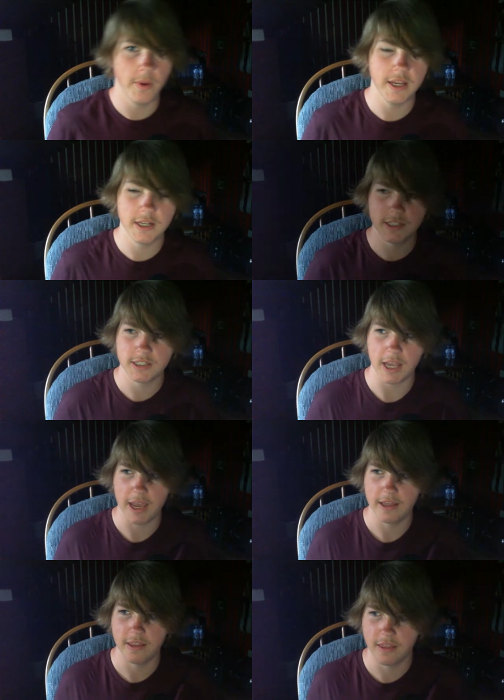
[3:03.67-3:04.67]
weeks,
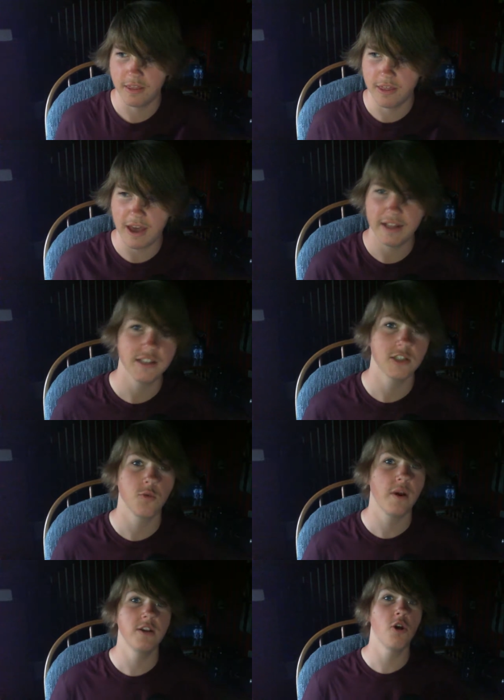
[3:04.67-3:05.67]
and that's
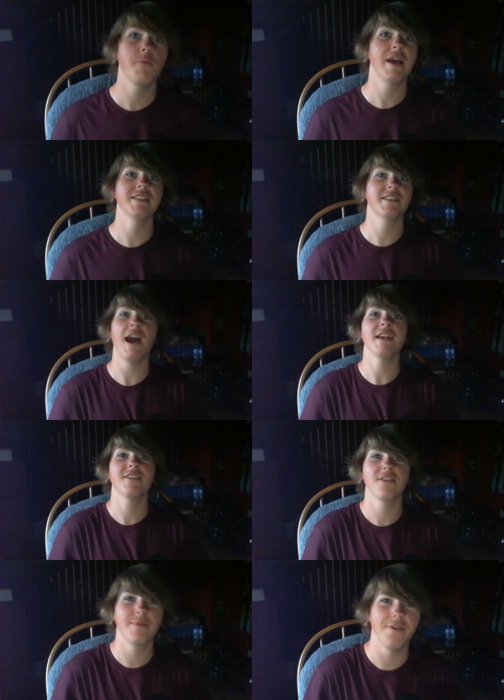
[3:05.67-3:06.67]
when No Man's Sky is
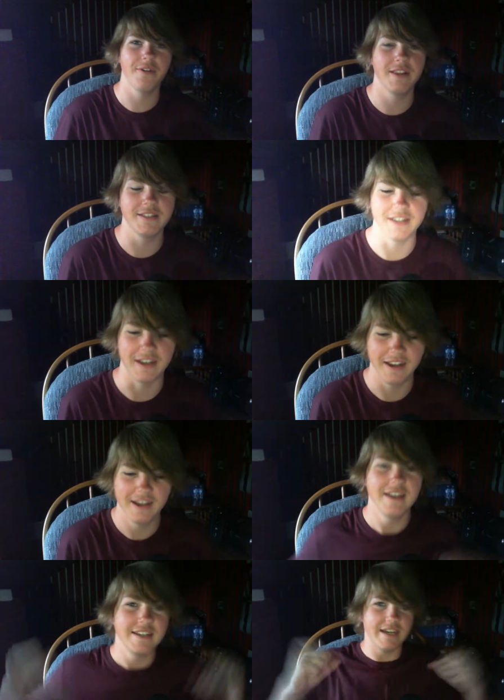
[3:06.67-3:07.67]
going to be releasing.
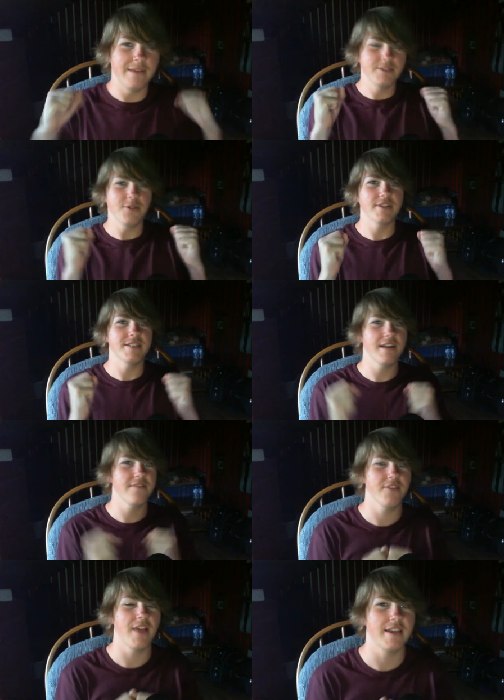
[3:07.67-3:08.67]
I'm so excited
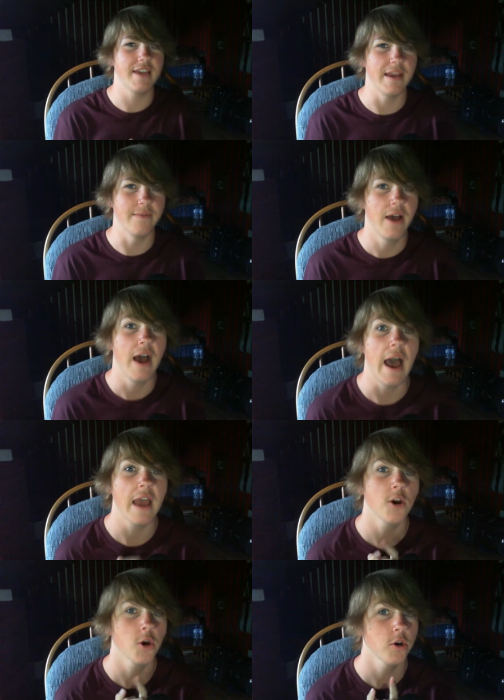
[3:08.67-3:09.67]
for that game. I
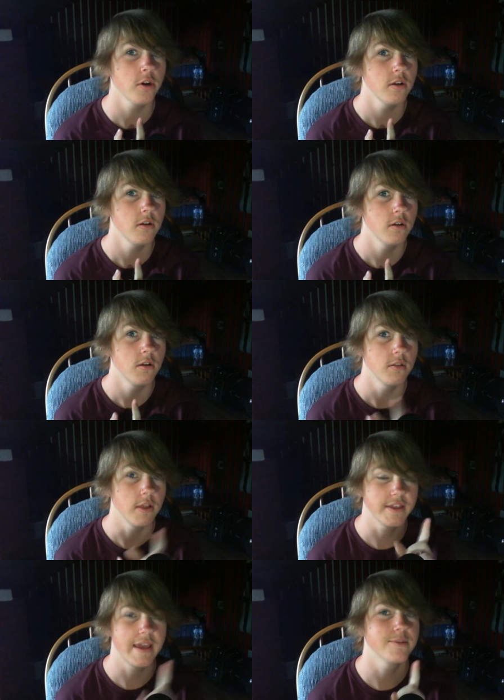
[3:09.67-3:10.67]
heard
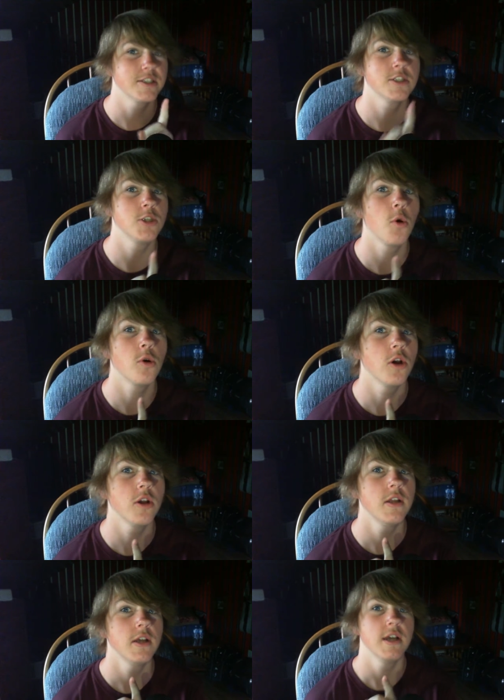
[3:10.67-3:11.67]
that the game is so
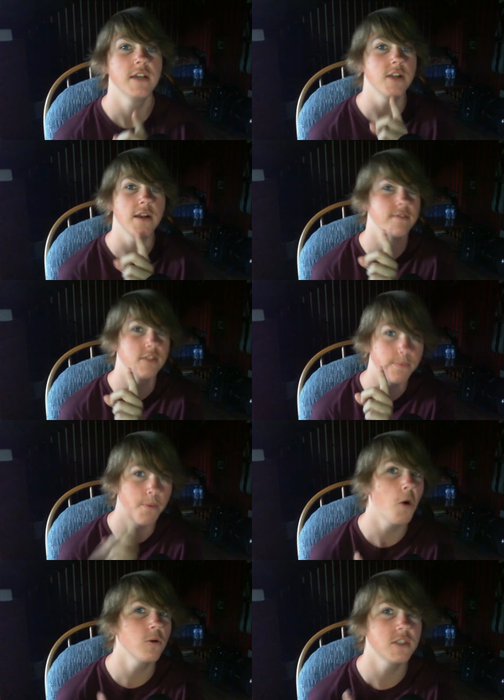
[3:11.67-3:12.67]
good, it's not even
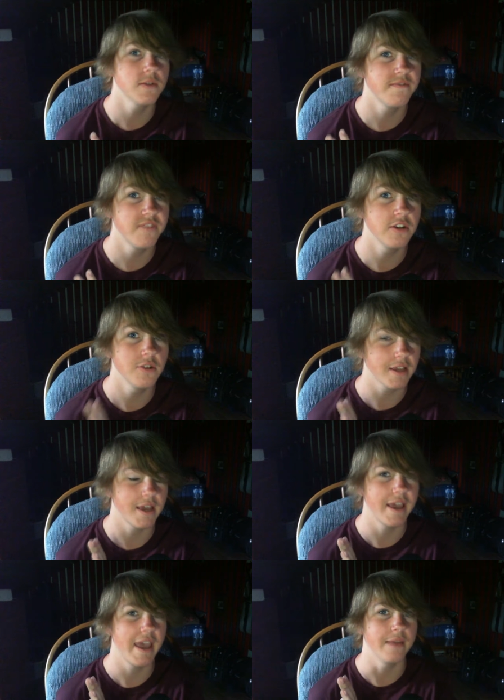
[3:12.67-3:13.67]
supposed to feel like a
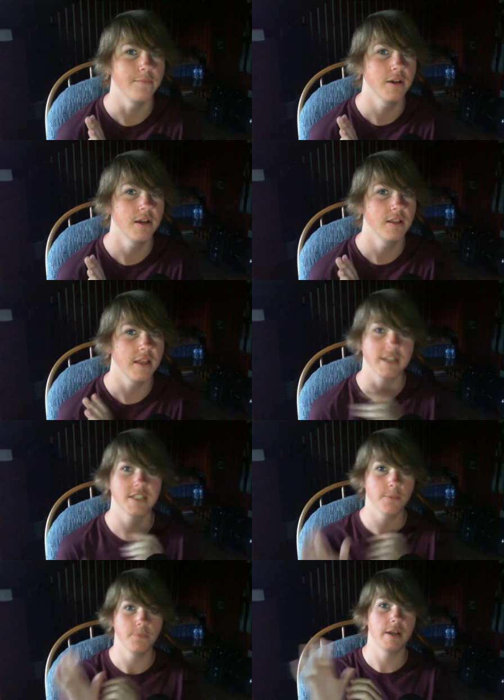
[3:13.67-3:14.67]
game. Like
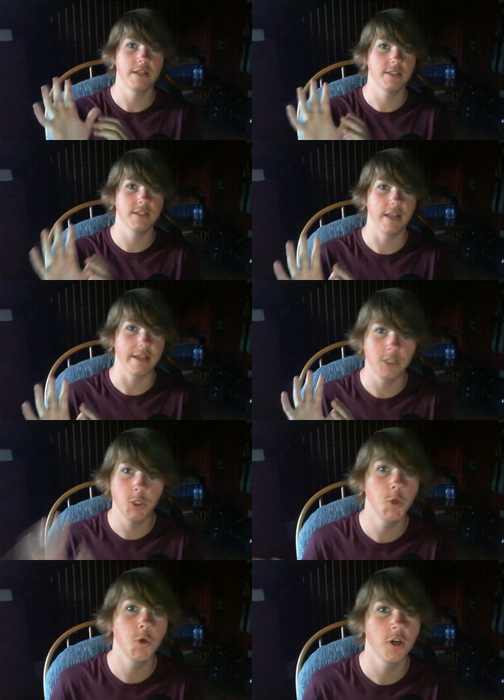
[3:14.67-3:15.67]
it's a, it's like
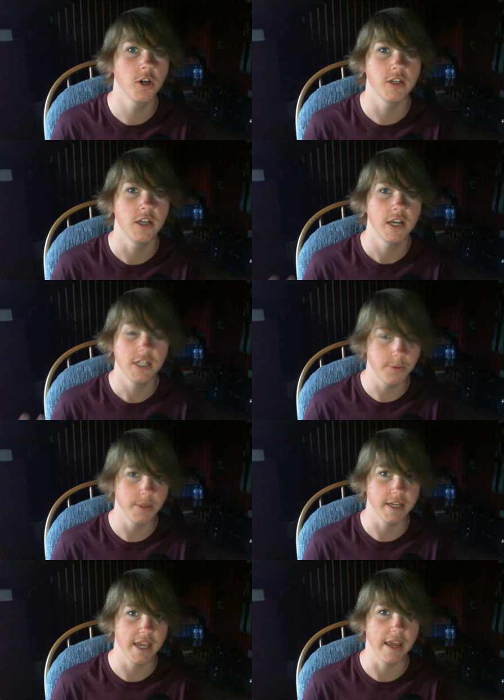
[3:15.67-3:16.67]
too good to
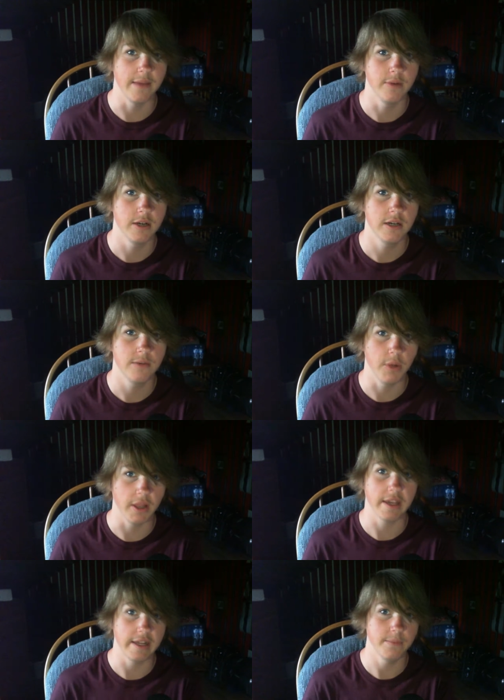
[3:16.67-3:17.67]
be a game, but
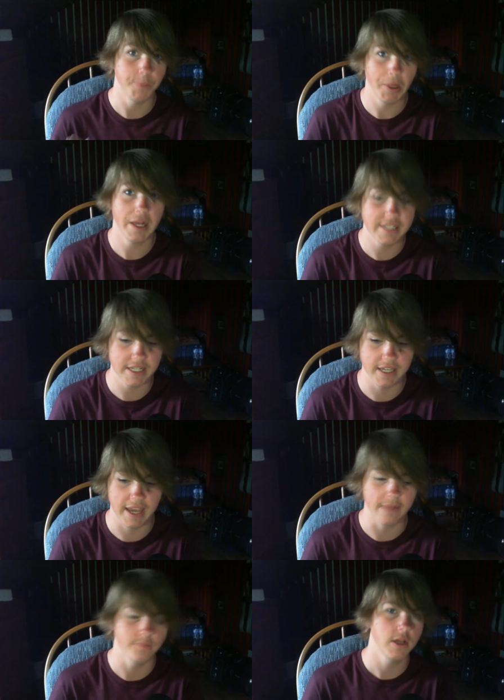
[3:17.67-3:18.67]
like it plays as a
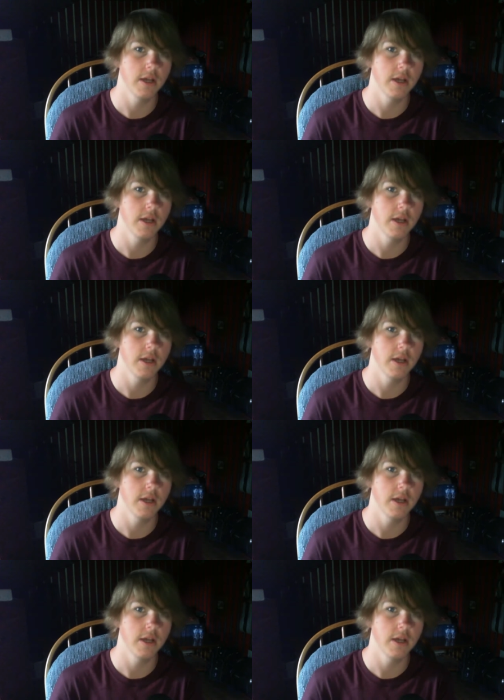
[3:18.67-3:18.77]
game.